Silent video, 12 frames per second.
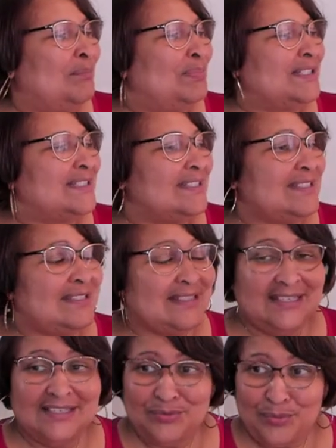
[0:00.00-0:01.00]
But this
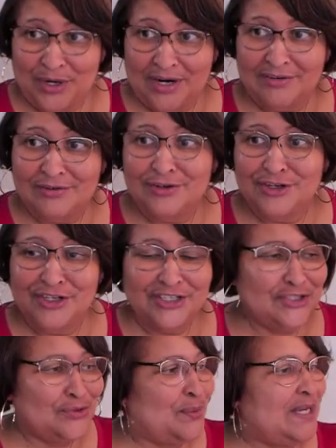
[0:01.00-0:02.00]
is where you
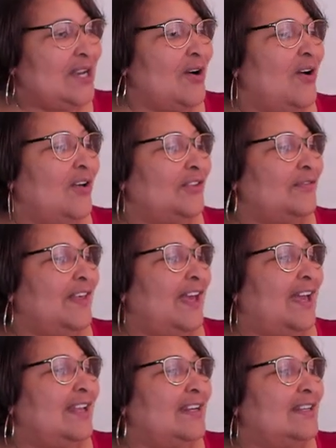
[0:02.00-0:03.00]
could tweak all of
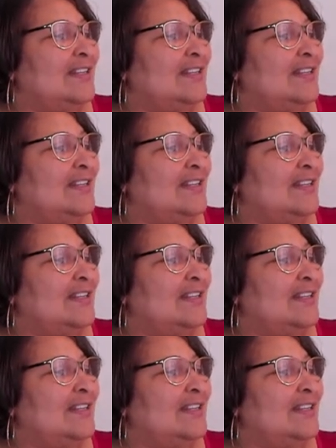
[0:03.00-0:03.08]
that.